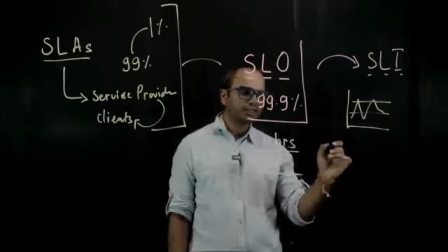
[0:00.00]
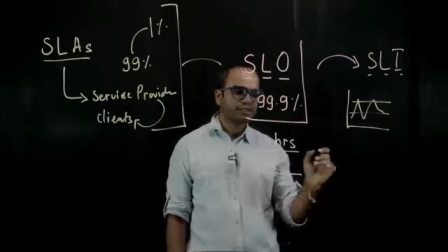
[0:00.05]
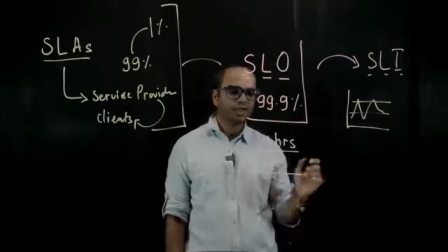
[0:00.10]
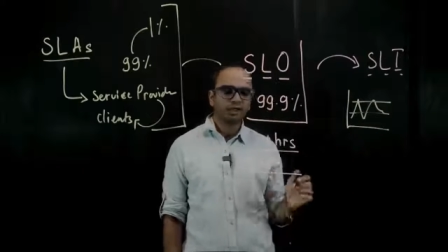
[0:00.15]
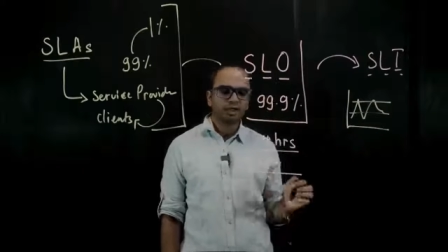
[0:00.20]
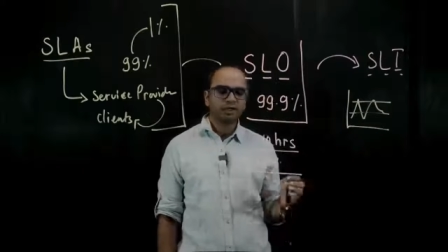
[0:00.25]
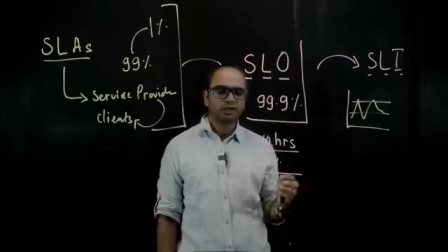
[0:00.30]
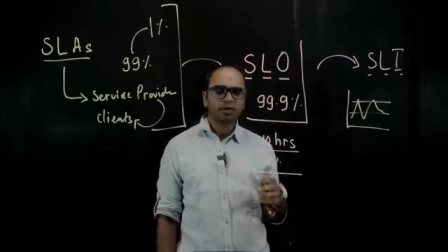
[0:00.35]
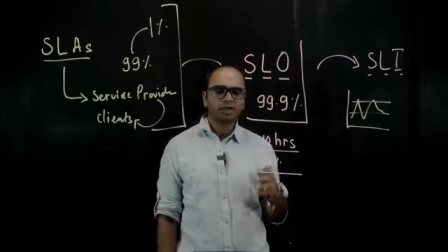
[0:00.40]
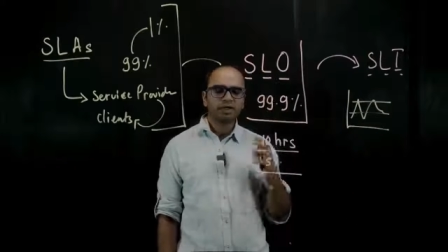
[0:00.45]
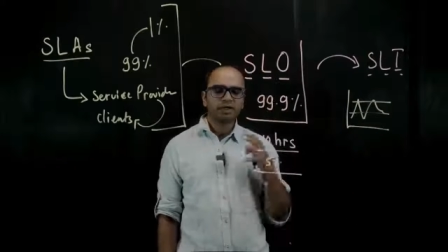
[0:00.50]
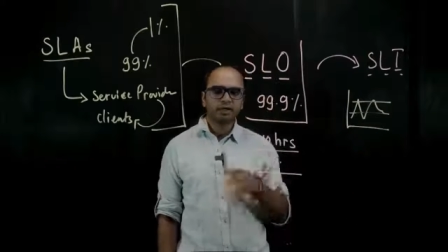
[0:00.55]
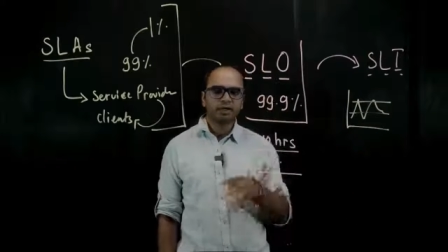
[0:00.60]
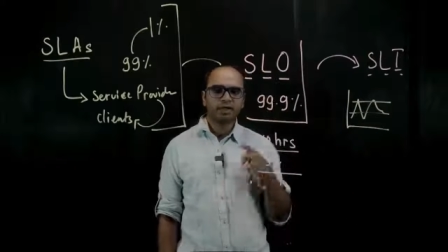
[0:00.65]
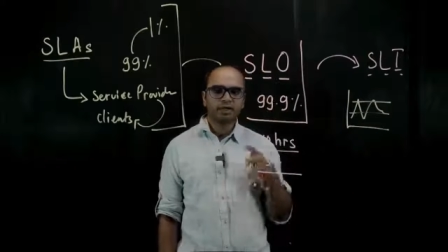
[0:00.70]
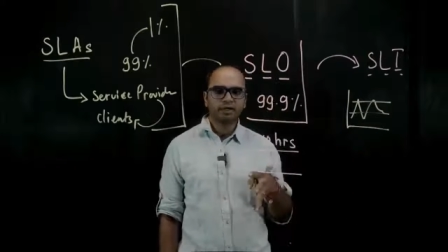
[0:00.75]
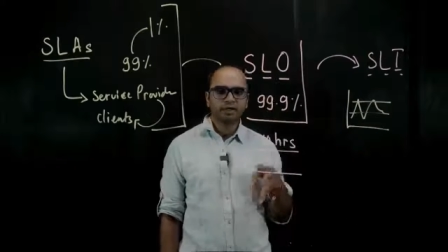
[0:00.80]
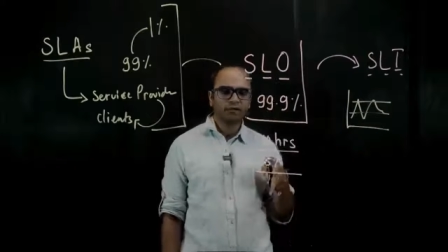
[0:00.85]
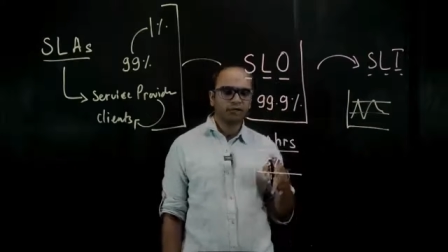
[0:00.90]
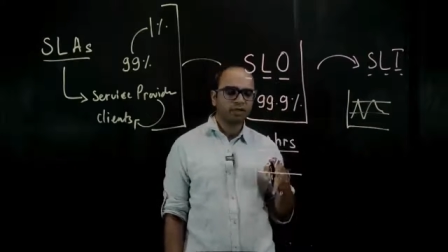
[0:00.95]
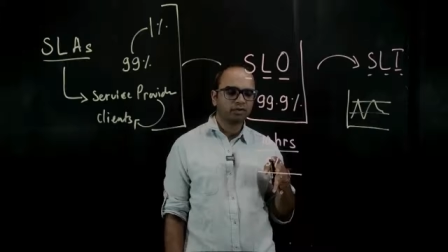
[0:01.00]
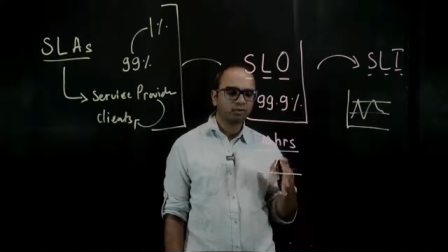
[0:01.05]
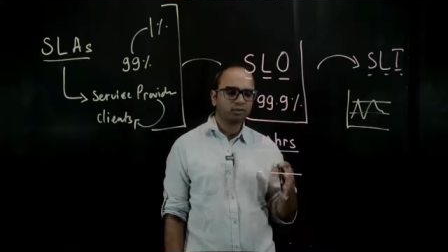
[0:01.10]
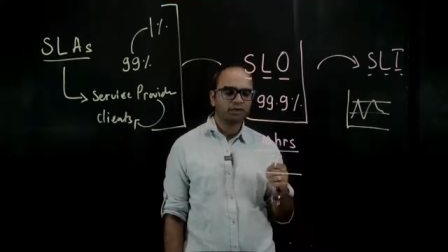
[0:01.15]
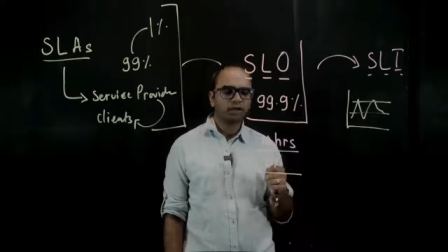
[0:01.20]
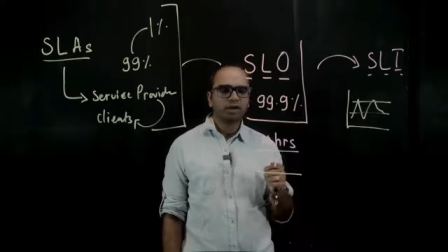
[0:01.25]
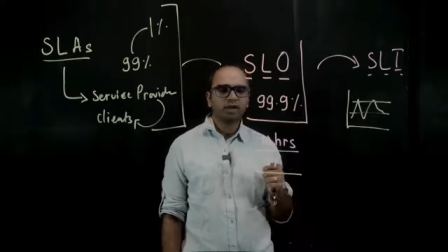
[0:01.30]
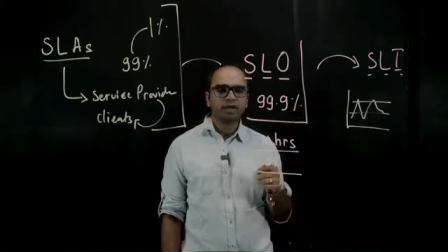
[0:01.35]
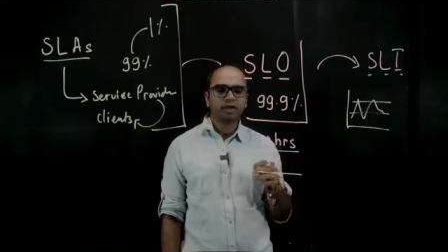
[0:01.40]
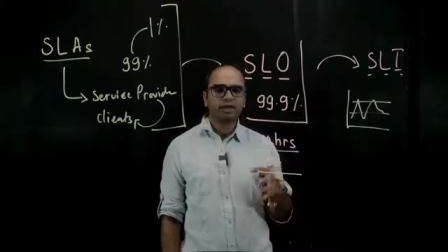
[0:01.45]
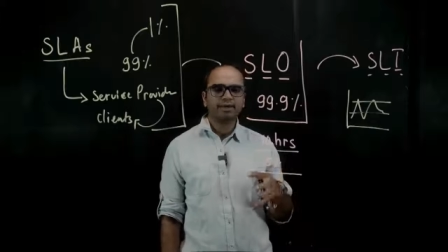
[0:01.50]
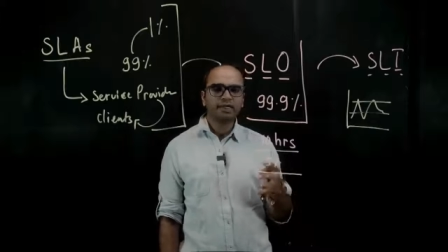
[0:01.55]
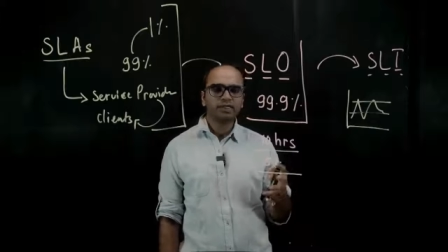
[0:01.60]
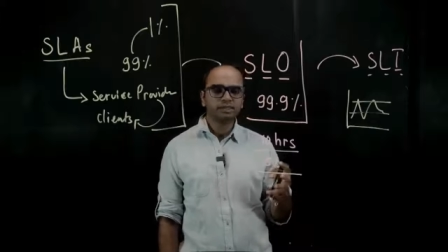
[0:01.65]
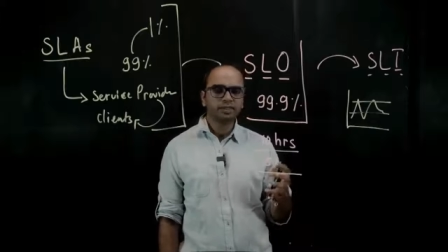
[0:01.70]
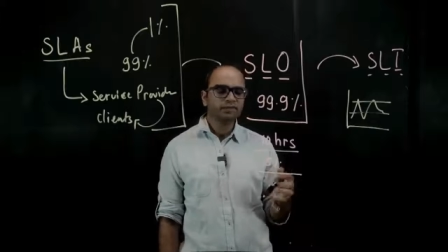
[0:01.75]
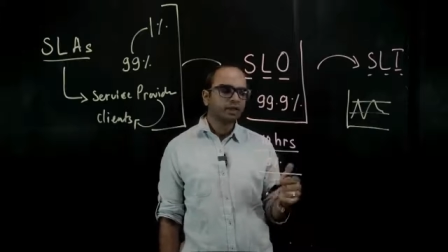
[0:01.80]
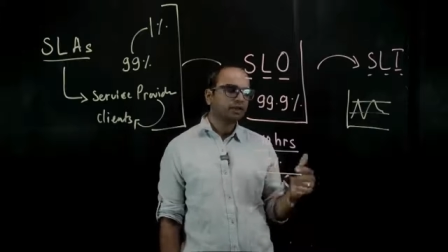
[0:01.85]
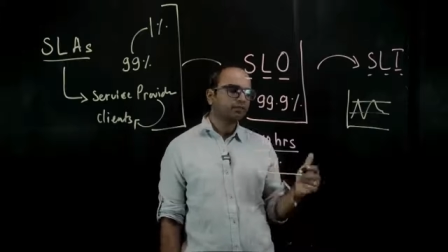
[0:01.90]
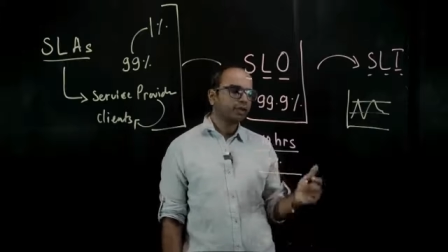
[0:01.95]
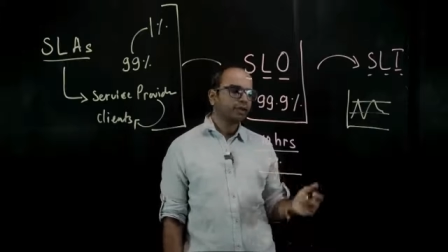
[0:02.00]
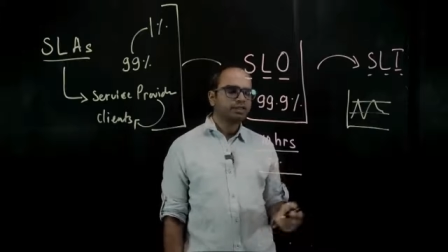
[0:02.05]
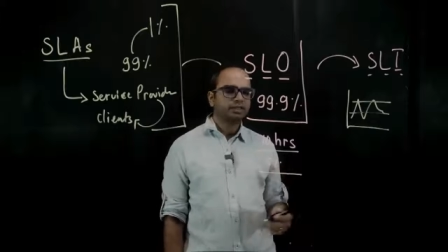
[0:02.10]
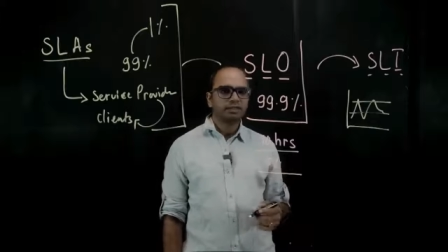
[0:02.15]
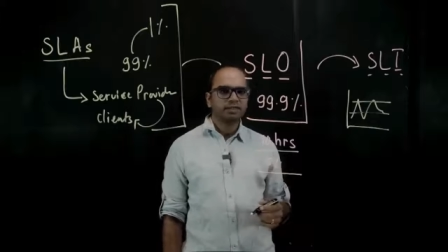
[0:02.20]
and how it is related